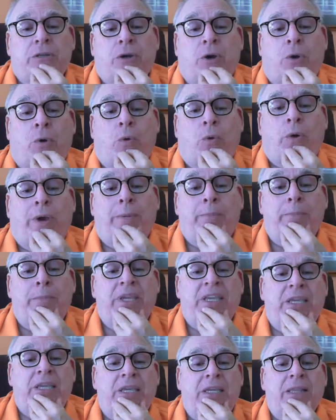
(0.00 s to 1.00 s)

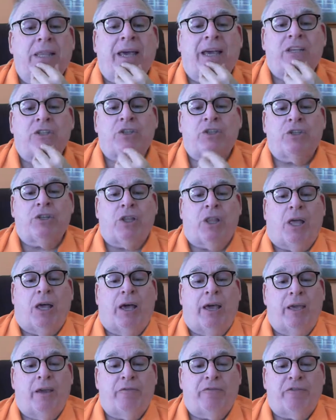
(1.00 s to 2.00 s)
OMB, last
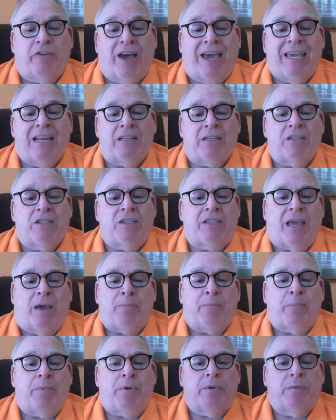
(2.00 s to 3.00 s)
July, a final
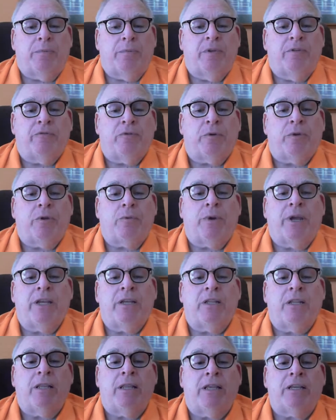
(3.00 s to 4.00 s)
step before the
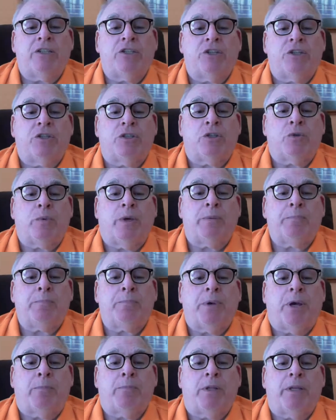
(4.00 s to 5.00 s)
regulations went
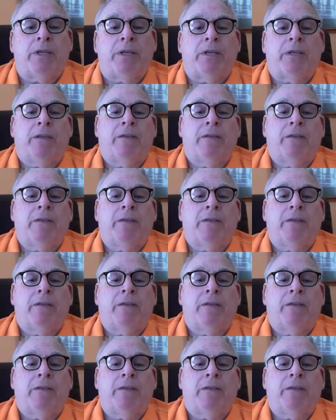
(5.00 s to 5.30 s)
public.